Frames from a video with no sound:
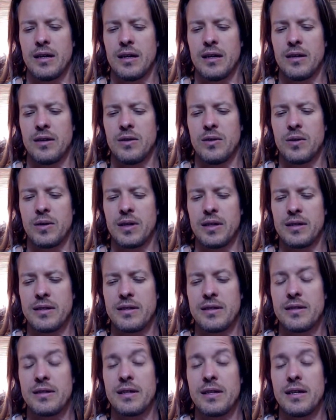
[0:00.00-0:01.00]
you can
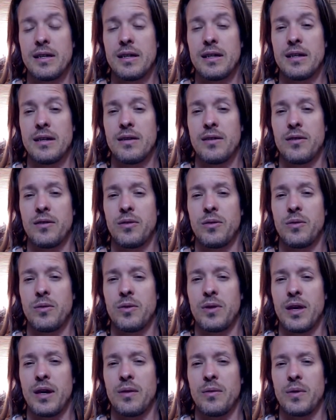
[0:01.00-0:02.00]
see through
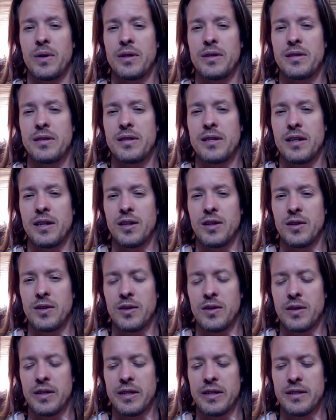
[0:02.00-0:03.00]
that one singular
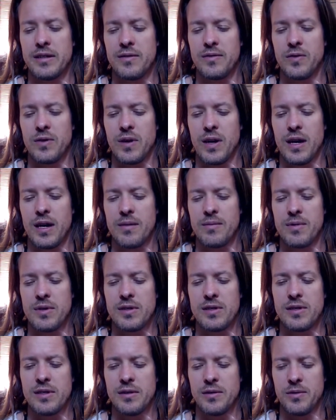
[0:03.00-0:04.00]
lens. If your eye be
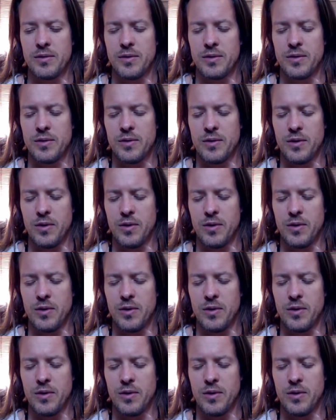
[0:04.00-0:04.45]
single, your